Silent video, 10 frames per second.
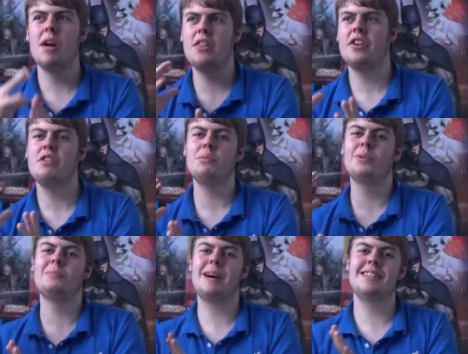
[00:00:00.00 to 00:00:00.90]
Whether he will
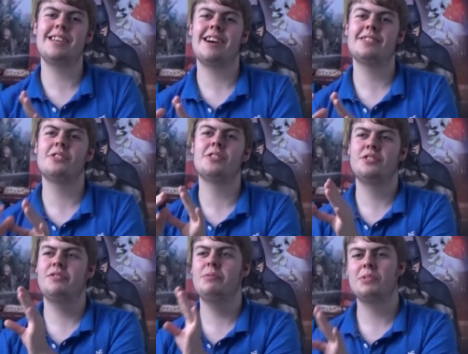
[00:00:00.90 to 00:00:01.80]
go back to Asgard,
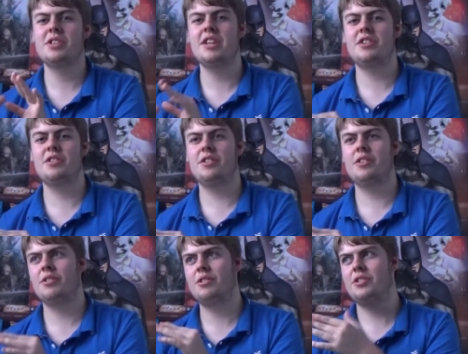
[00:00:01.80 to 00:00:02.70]
because if you were to end
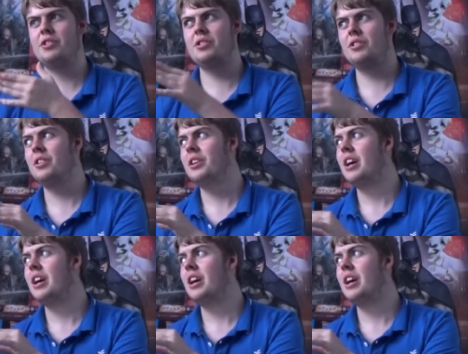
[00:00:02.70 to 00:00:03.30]
Thor two,